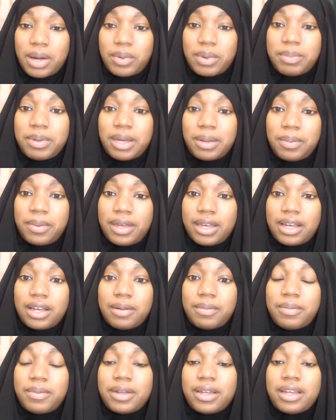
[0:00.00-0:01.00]
pick me
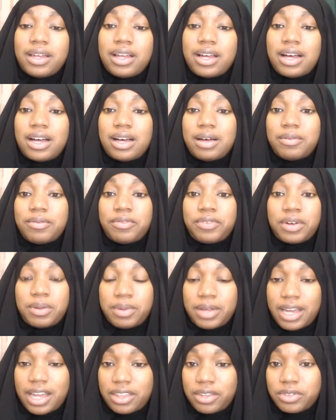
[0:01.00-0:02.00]
up from the
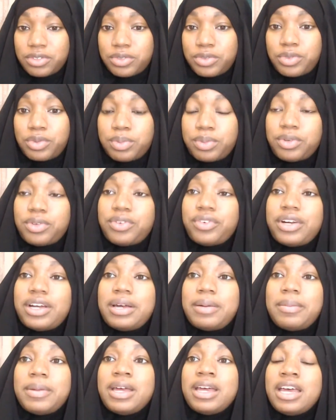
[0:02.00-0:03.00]
after school
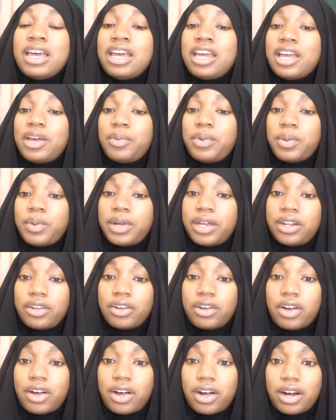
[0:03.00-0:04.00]
program, and we were in the
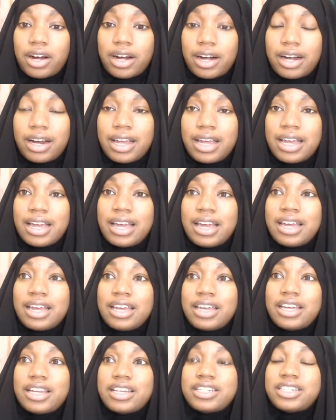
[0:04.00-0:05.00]
car.
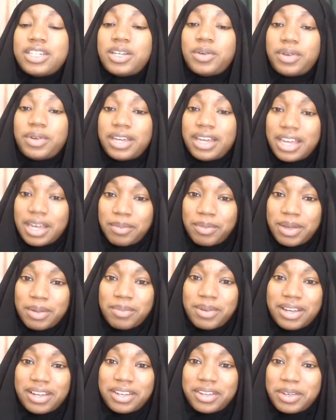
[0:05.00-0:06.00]
She would hand me
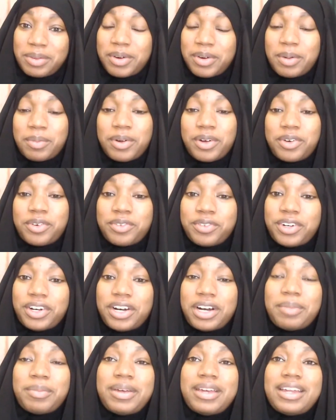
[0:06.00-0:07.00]
my khimar, my
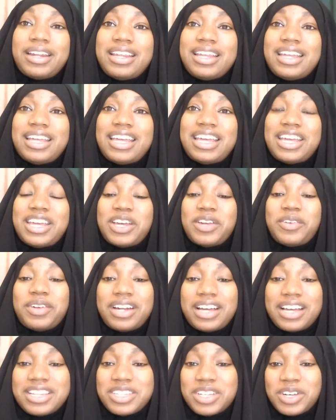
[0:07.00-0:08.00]
overgarment. And when
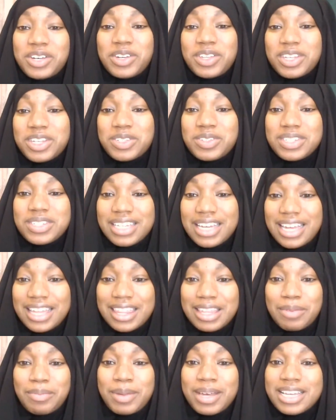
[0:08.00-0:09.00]
I tell you this was like
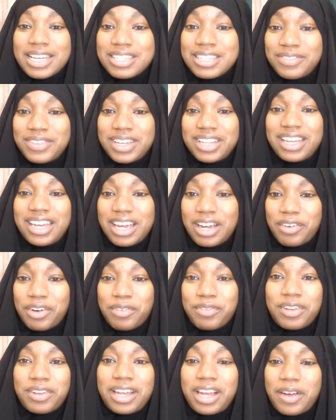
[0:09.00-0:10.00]
the best feeling ever, I
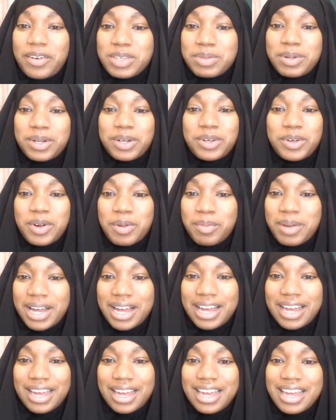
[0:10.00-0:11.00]
felt like I was putting on
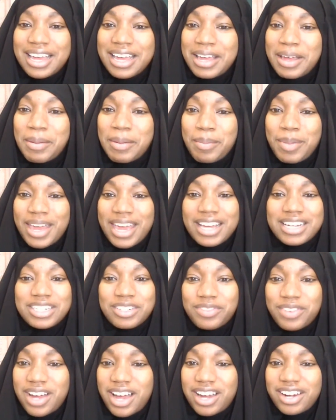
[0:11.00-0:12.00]
my badge of
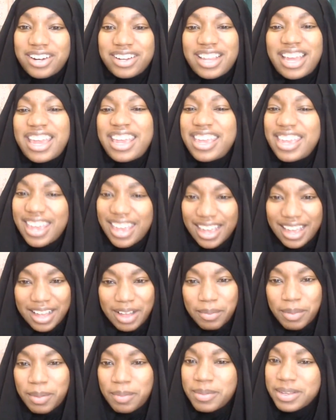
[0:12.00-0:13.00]
honor. Like, yeah,
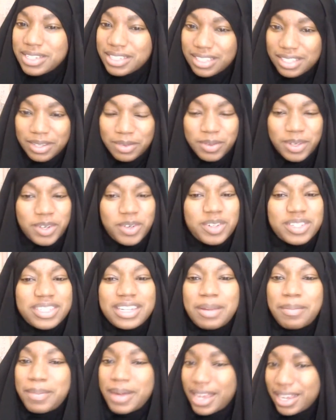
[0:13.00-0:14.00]
I'm Muslim. We're going to
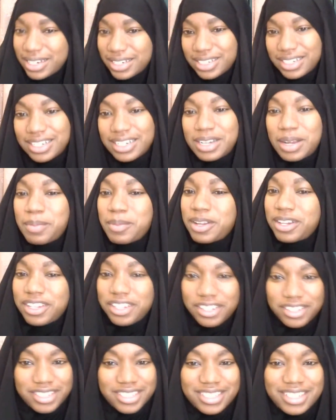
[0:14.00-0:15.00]
the masjid. I'm going to
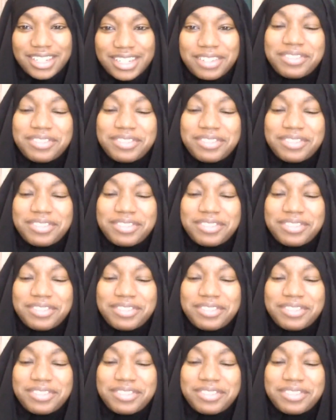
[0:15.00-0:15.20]
learn stuff.